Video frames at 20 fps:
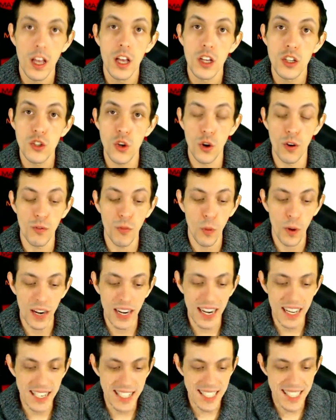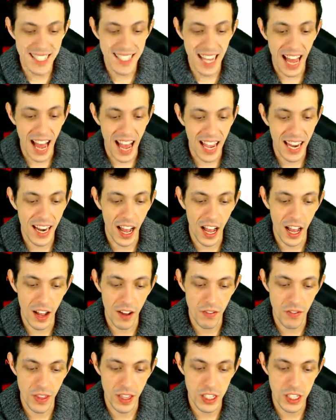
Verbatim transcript: So if we're inside of